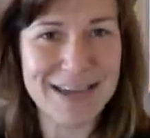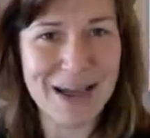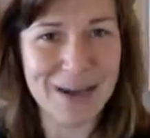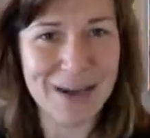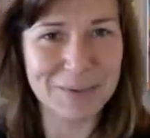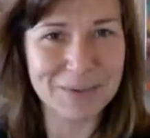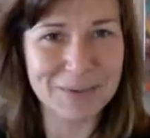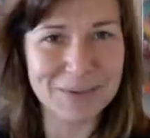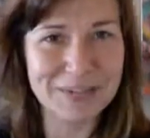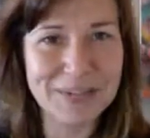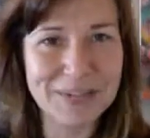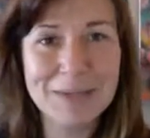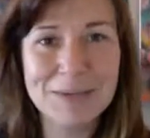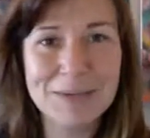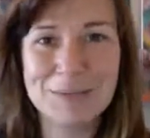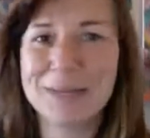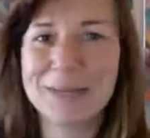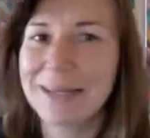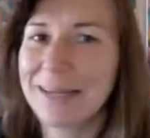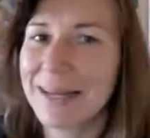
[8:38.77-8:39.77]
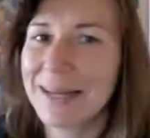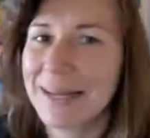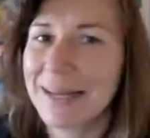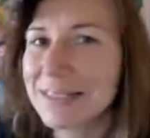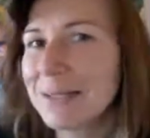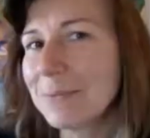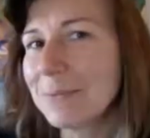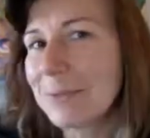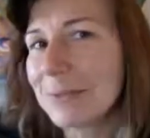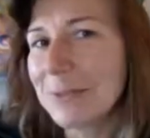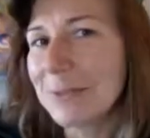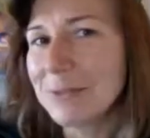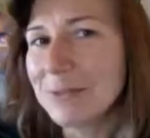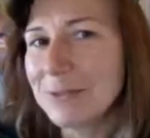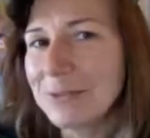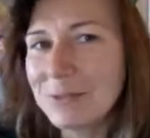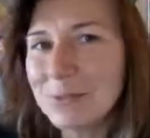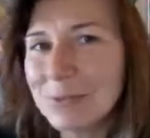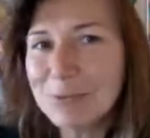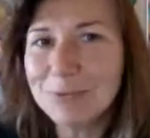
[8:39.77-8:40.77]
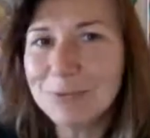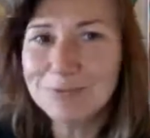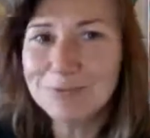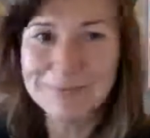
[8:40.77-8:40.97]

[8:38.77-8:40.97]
I will be connecting with you soon.